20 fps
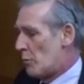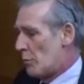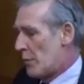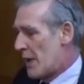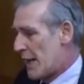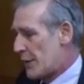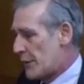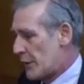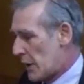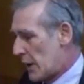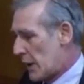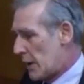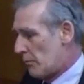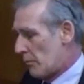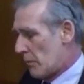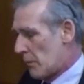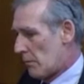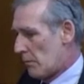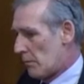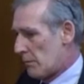better
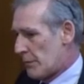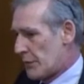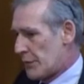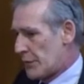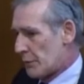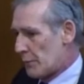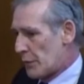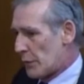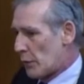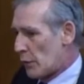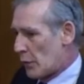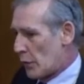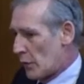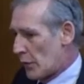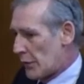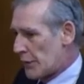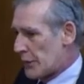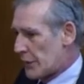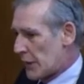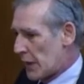
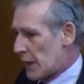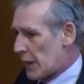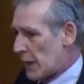support.